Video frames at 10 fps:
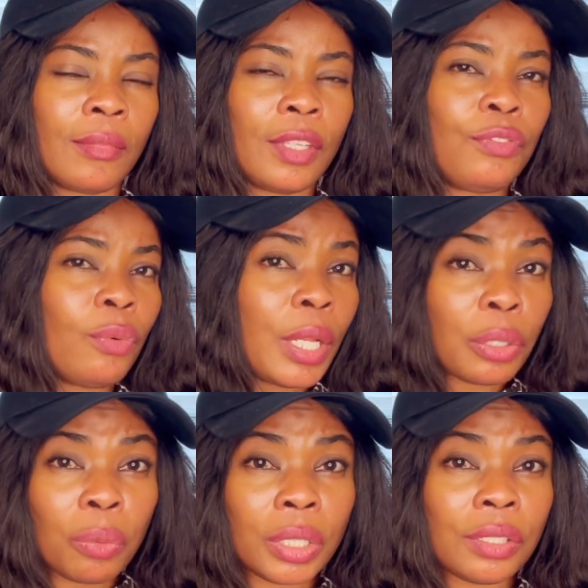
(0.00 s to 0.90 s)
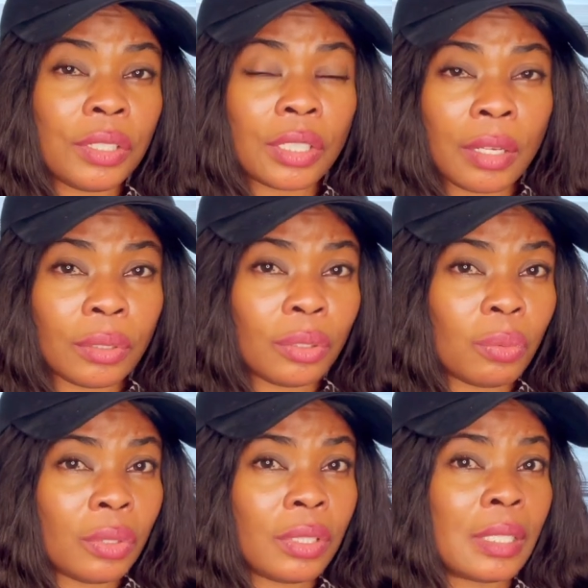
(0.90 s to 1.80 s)
If you went on with three thousand
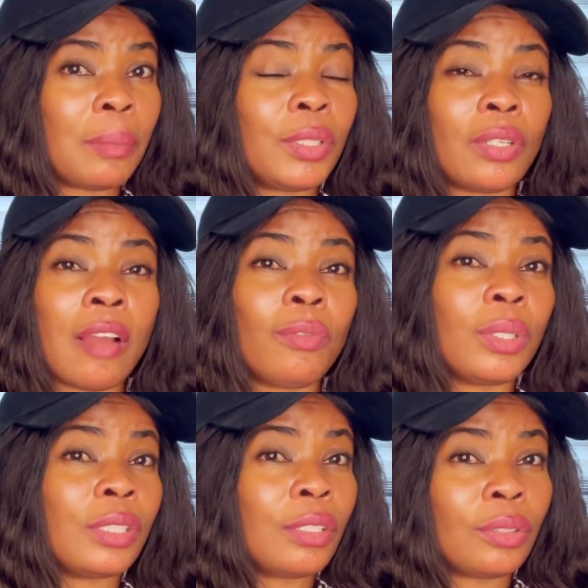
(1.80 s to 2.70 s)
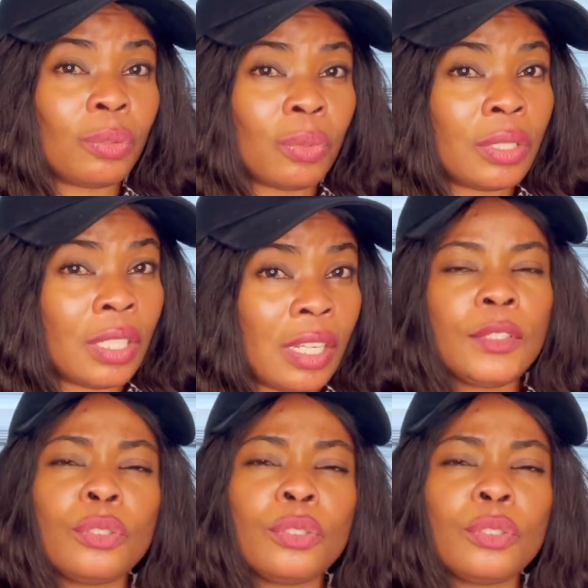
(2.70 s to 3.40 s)
zloty, that means you have one thousand zloty left.